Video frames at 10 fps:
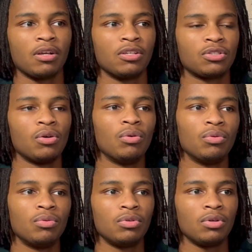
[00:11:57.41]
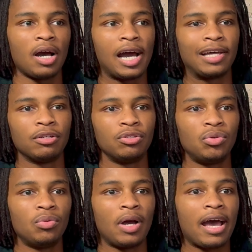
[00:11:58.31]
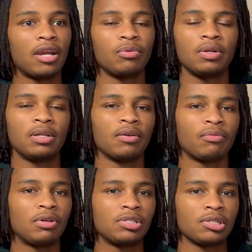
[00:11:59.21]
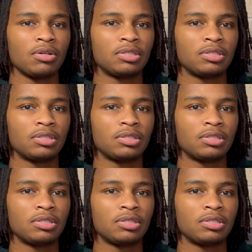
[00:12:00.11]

So either do adequate enough research